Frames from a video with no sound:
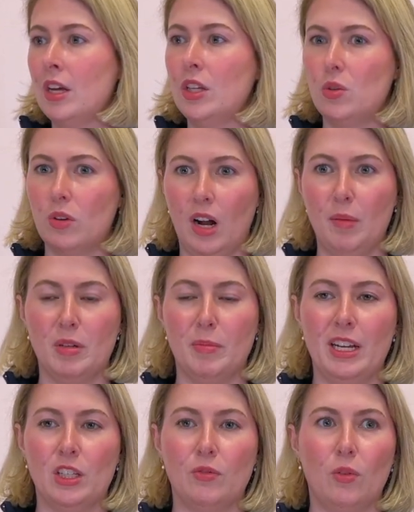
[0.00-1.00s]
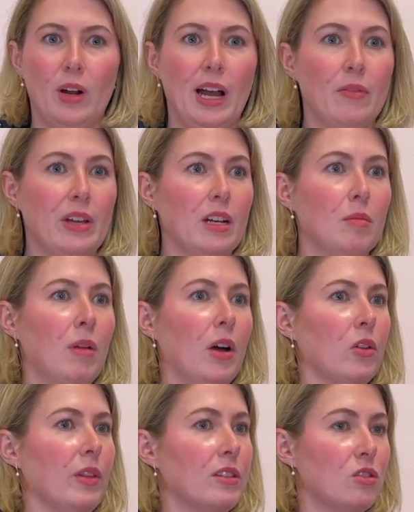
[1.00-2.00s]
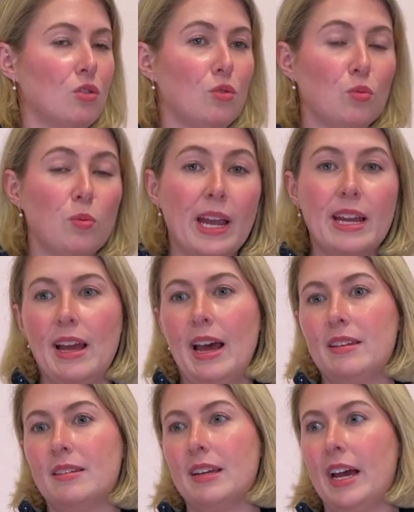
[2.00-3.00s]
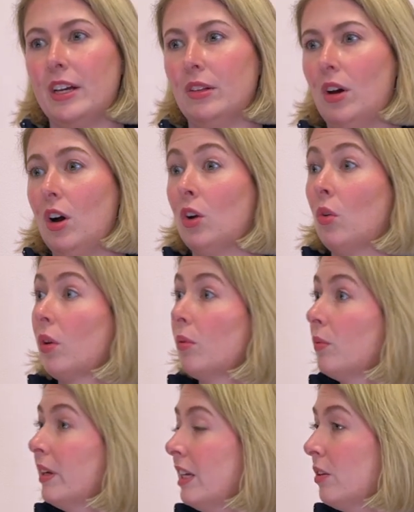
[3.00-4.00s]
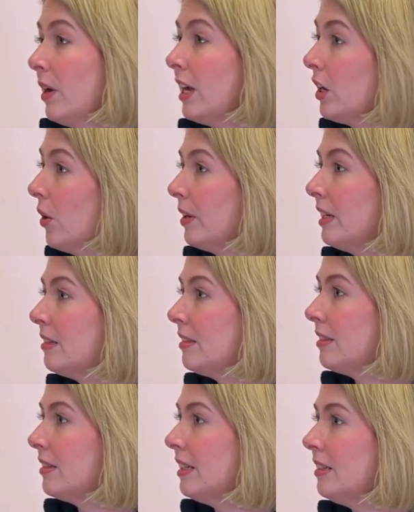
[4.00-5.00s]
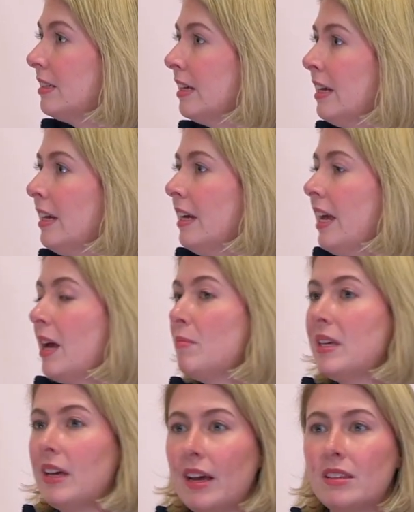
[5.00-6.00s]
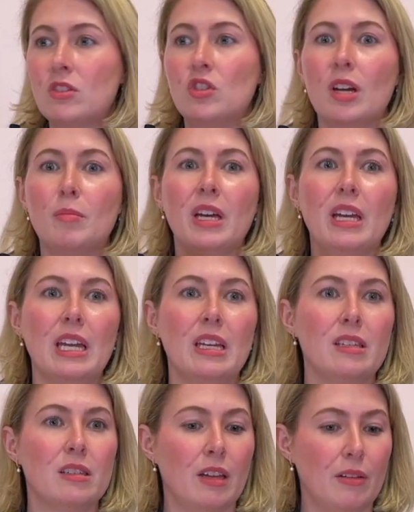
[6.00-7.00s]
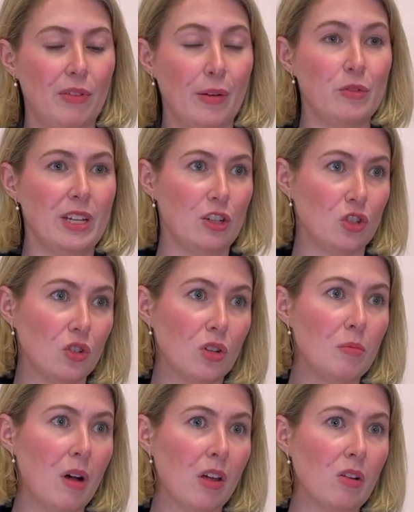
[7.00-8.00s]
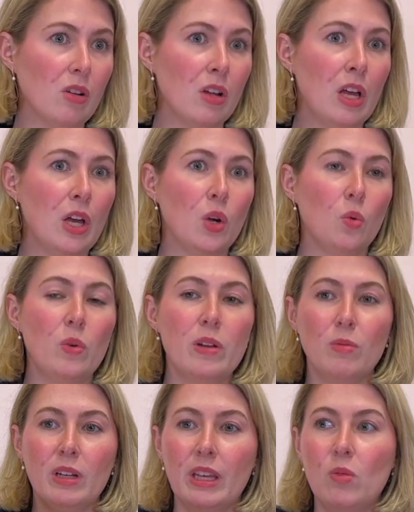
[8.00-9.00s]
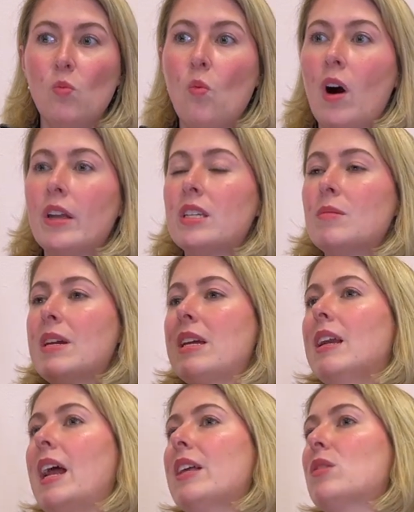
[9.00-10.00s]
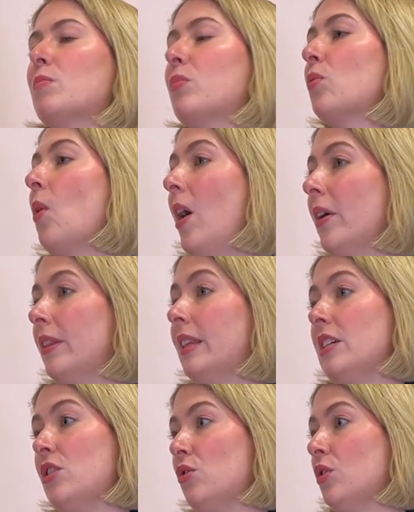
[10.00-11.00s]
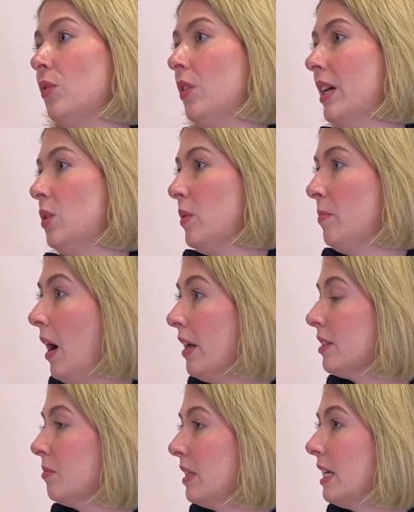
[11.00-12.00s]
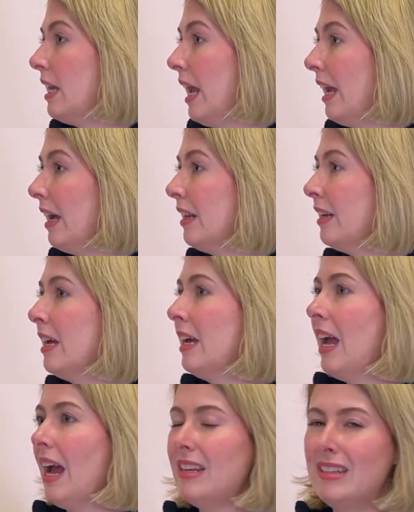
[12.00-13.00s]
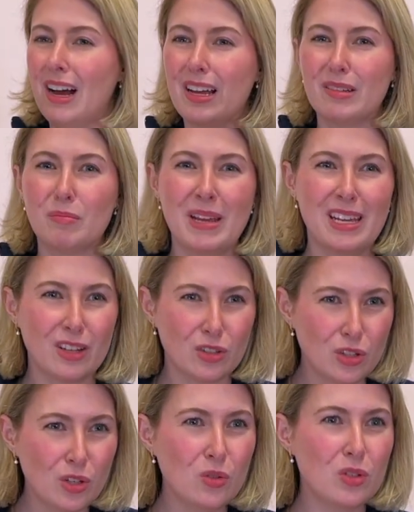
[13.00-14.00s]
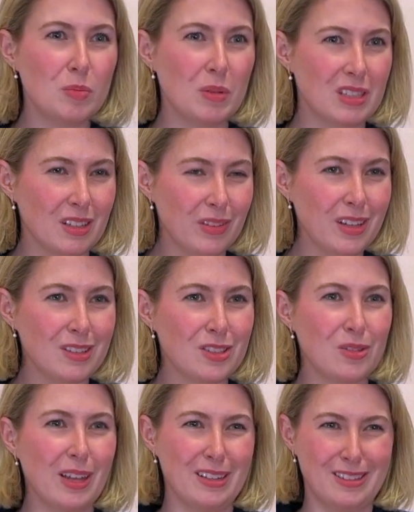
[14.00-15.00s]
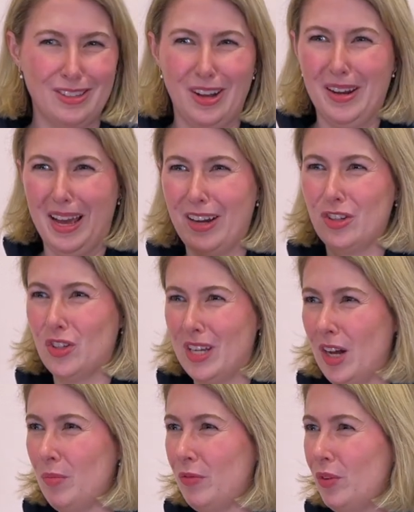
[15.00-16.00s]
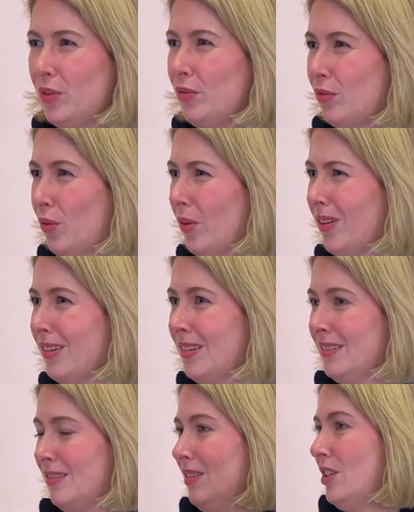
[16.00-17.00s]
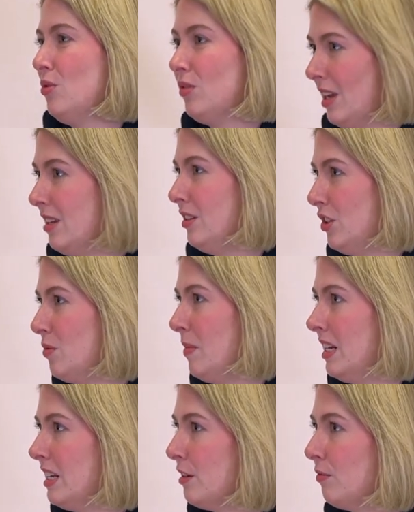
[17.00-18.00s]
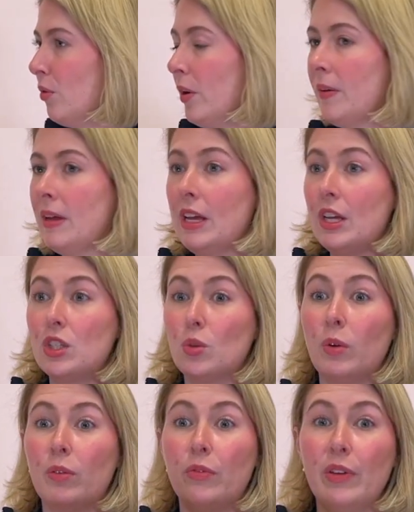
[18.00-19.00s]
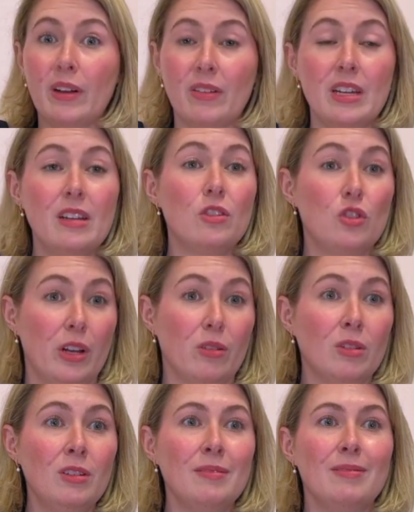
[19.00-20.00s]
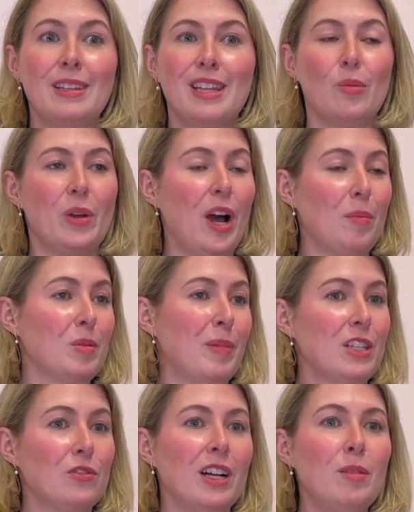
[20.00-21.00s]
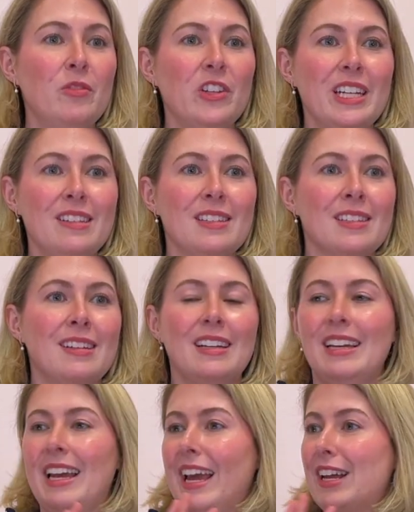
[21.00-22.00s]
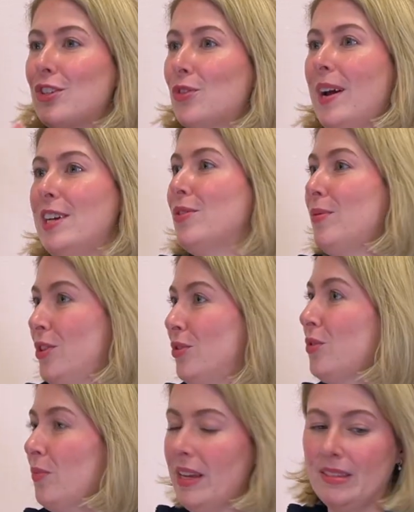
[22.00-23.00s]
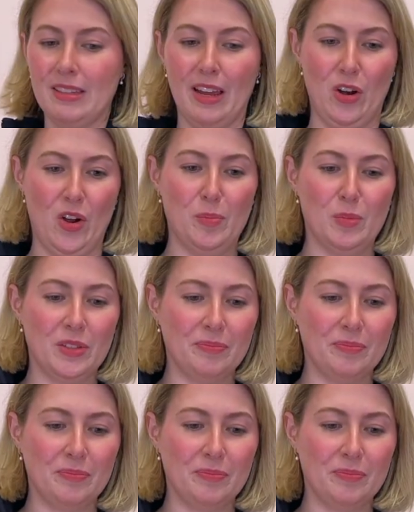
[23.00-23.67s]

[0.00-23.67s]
You could optimize for having a model that's great at dialogue or a really great coding assistant. And because Gemma is a foundational model, we really want to make it as broadly useful as we possibly can and not make it too specific so that it's not actually helpful for the use cases you may need it for. So we're very general in that we optimize for helpfulness and trying to reduce risk and harms.